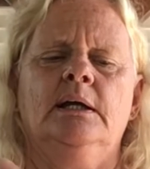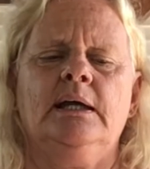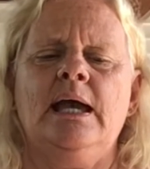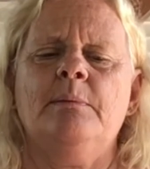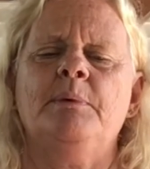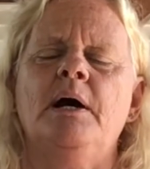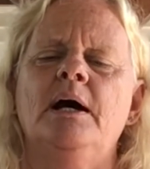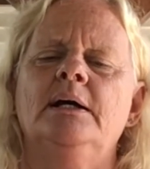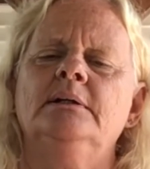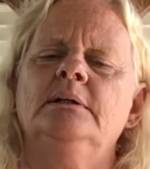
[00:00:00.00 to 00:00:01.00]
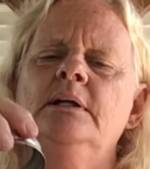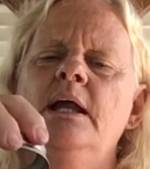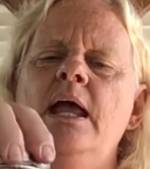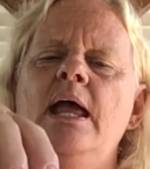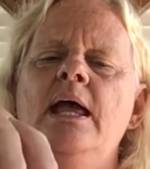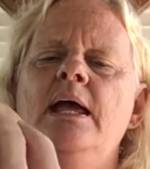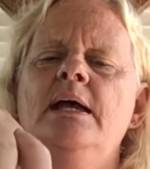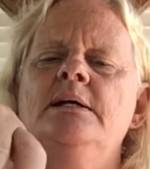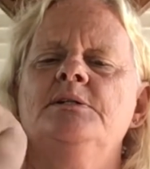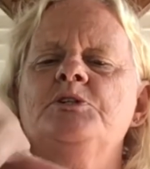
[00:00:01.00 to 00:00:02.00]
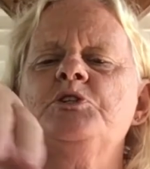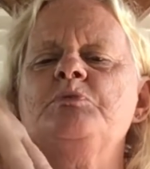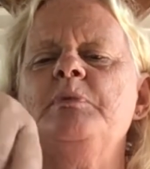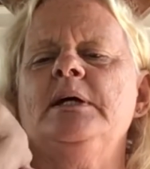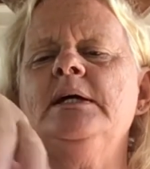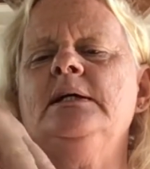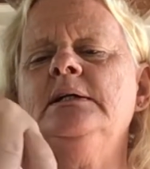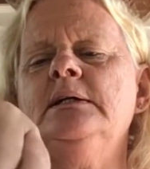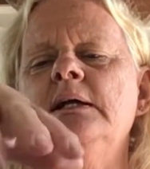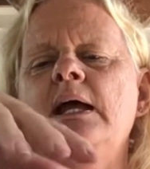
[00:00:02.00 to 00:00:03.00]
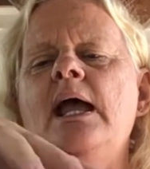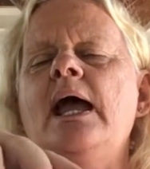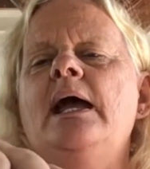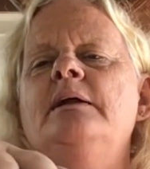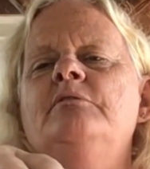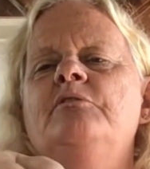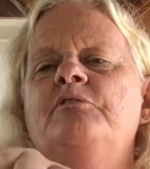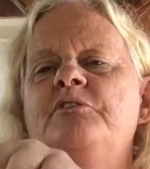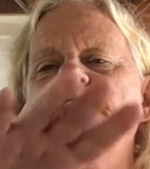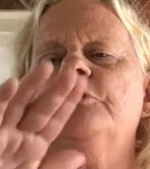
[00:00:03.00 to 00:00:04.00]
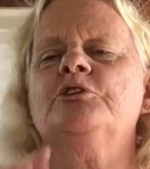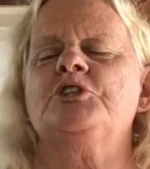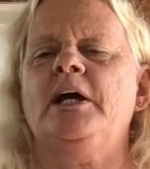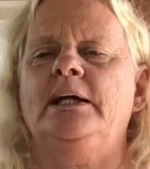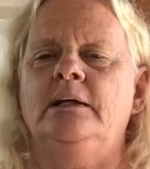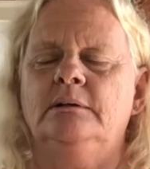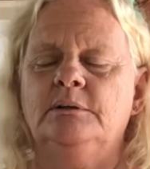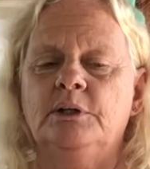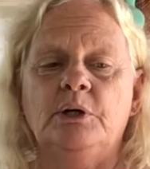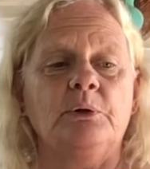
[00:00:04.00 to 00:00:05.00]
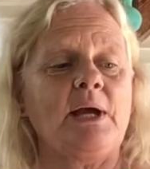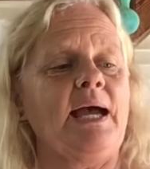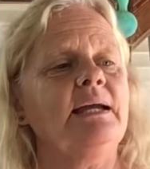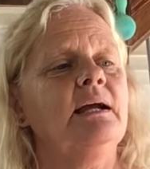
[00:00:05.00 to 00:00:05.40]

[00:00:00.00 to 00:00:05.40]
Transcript: Cap on and spin and finger tight, okay?